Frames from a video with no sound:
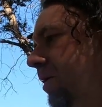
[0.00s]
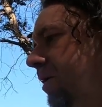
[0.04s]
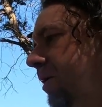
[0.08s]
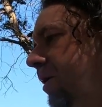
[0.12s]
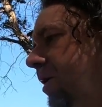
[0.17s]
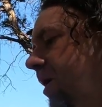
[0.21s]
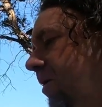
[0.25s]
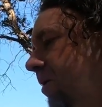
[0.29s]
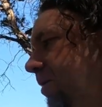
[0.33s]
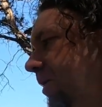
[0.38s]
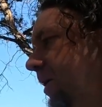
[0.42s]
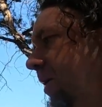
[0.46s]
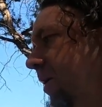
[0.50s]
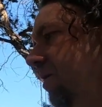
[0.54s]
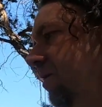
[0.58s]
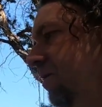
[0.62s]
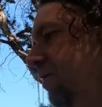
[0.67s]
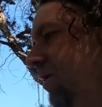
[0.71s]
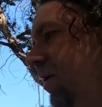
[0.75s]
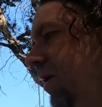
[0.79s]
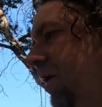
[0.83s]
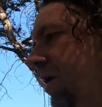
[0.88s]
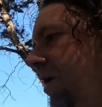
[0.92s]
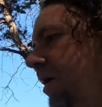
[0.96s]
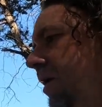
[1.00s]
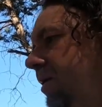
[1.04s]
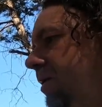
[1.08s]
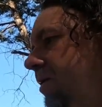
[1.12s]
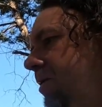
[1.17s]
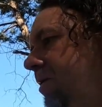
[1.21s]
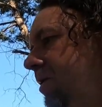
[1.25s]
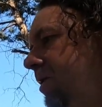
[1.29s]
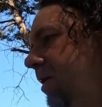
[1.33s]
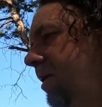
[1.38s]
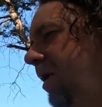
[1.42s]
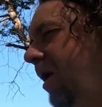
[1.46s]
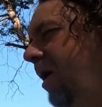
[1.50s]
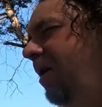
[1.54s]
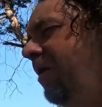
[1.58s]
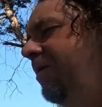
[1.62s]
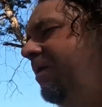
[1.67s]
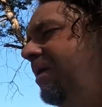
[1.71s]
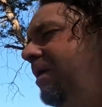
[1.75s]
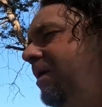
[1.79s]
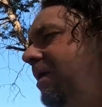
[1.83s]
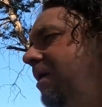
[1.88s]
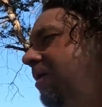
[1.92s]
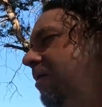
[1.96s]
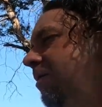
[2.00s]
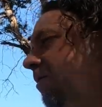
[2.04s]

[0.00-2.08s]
and a couple other things. I don't think